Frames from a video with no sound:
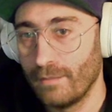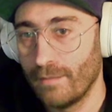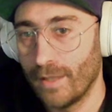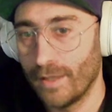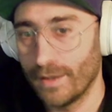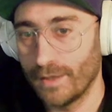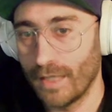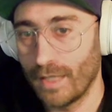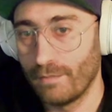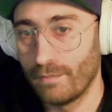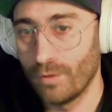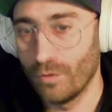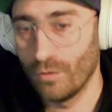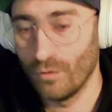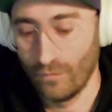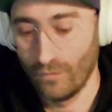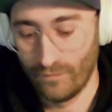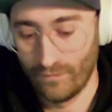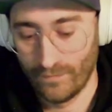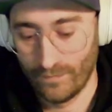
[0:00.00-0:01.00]
but
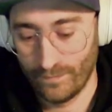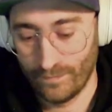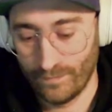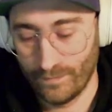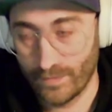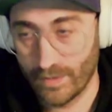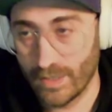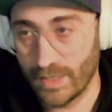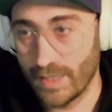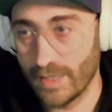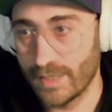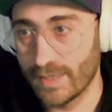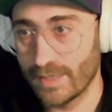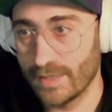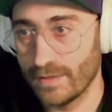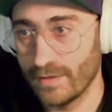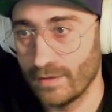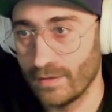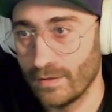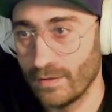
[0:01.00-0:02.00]
above is
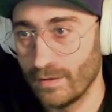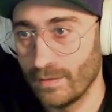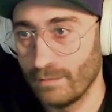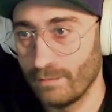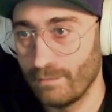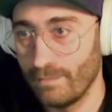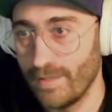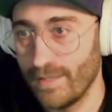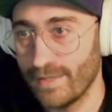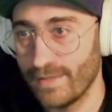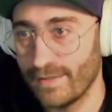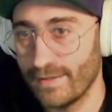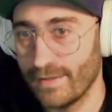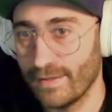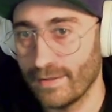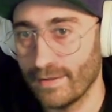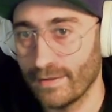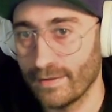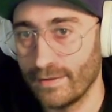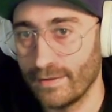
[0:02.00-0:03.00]

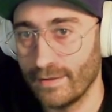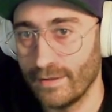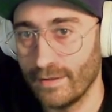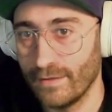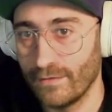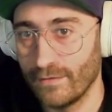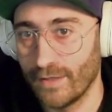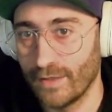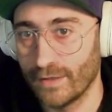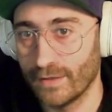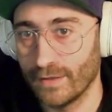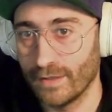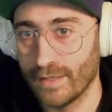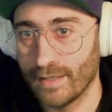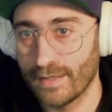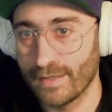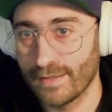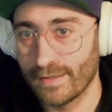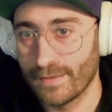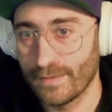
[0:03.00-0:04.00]
missing the final
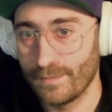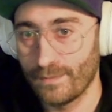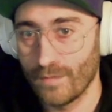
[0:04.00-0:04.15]
S.